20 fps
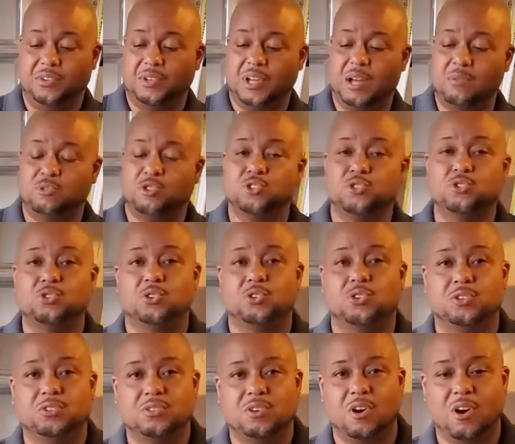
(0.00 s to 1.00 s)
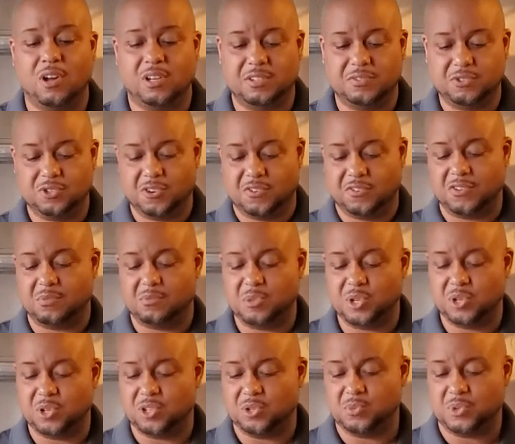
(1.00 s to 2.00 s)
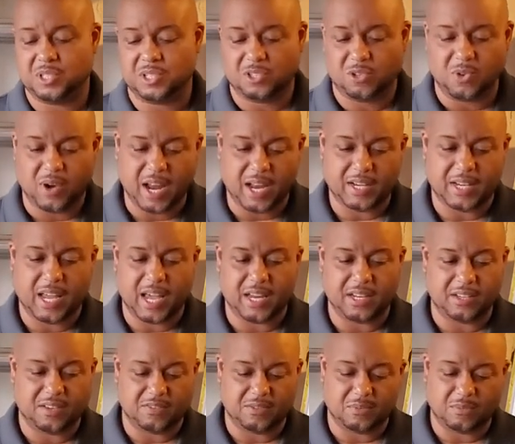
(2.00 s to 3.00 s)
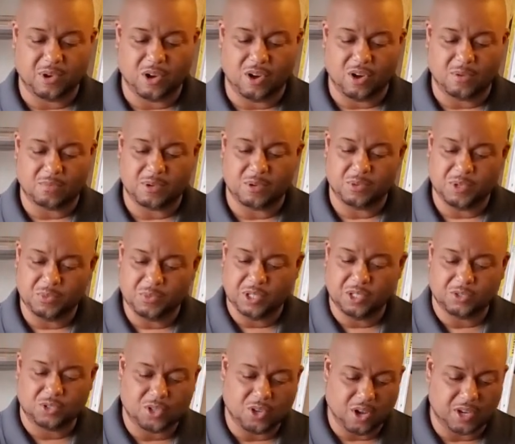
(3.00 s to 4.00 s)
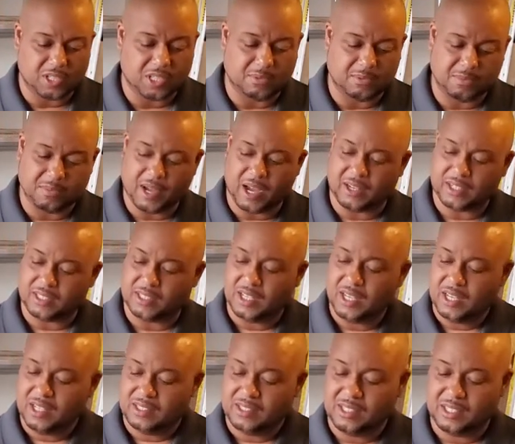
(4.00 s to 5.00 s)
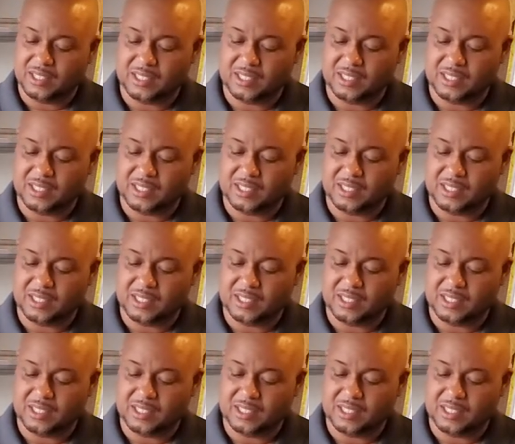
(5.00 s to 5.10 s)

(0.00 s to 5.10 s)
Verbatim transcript: I'm sure all of you are familiar with the granddaddy of them all, but we will talk some about it.